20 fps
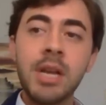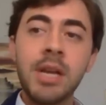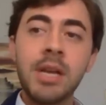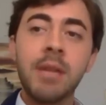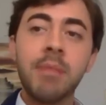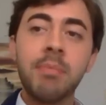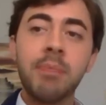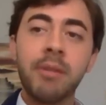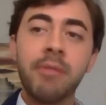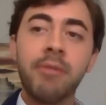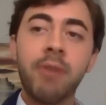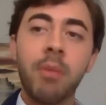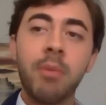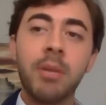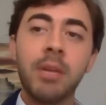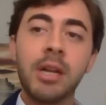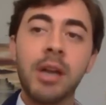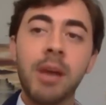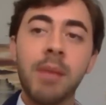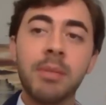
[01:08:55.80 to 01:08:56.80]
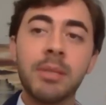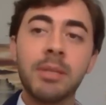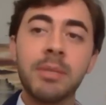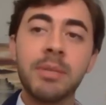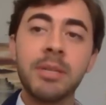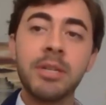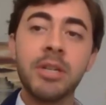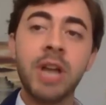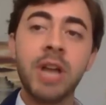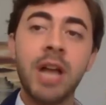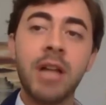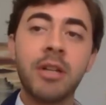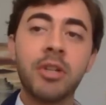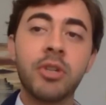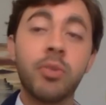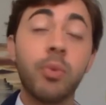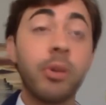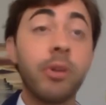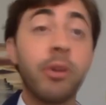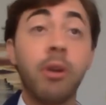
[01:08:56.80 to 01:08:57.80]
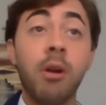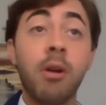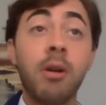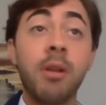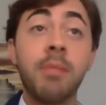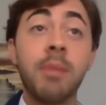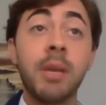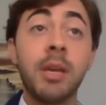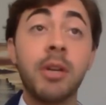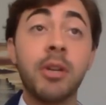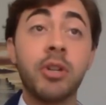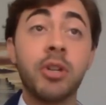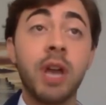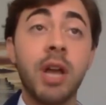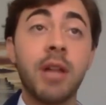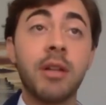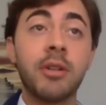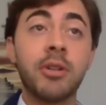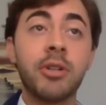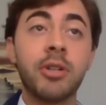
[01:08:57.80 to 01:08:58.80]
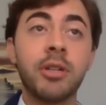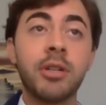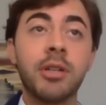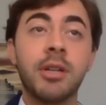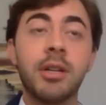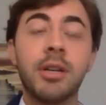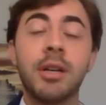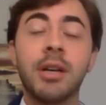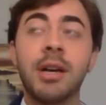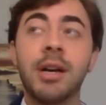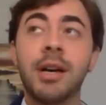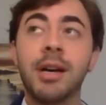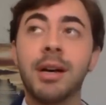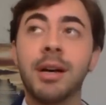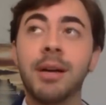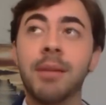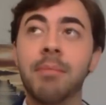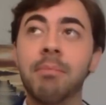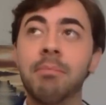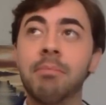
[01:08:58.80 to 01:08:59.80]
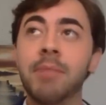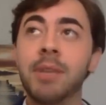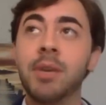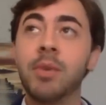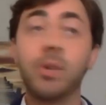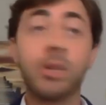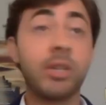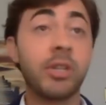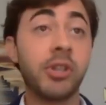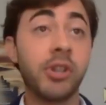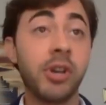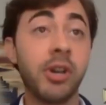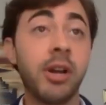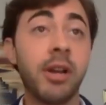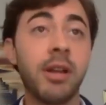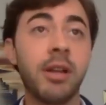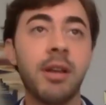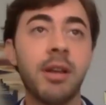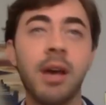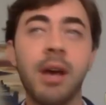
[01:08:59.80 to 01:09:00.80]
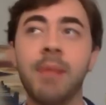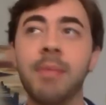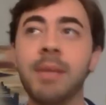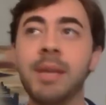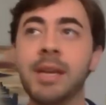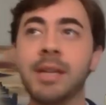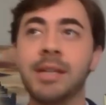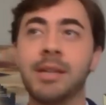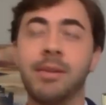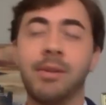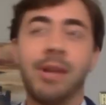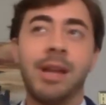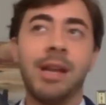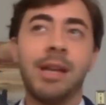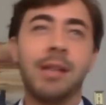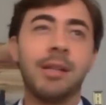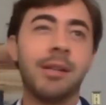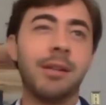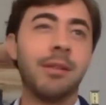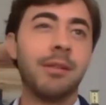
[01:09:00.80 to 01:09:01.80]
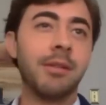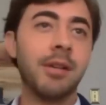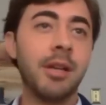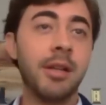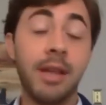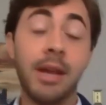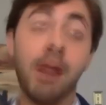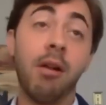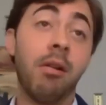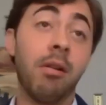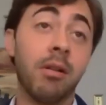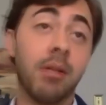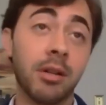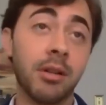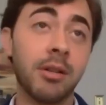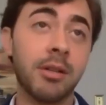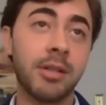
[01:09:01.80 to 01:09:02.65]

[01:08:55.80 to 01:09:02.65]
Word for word: Can big pharma incumbents be challenged? Well, they're already being challenged, um, which is good uh, because they're getting a little, they are a little